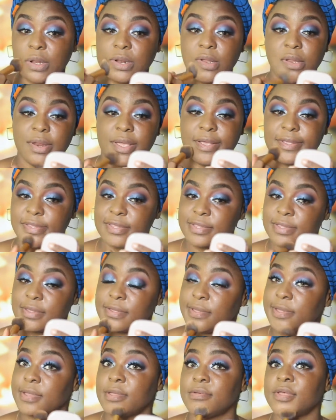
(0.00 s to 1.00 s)
nice.
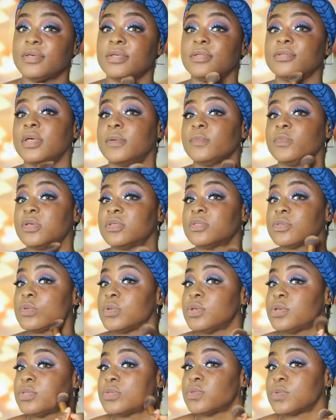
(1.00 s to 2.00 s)
So I'm just
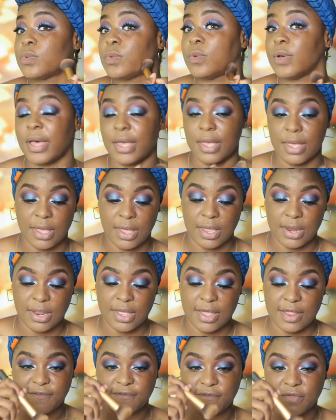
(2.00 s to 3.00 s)
going to go ahead
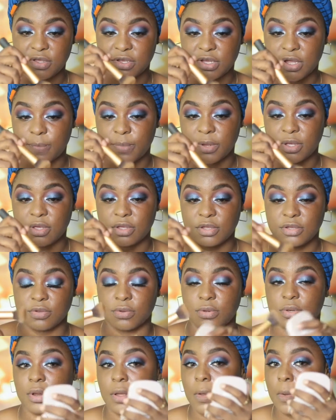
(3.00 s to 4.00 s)
and finish
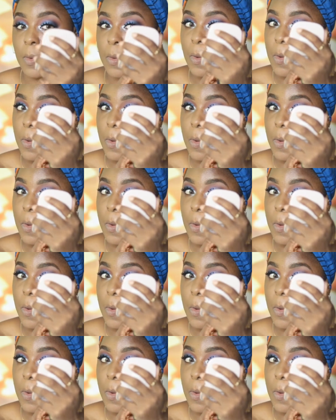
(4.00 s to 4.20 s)
application now.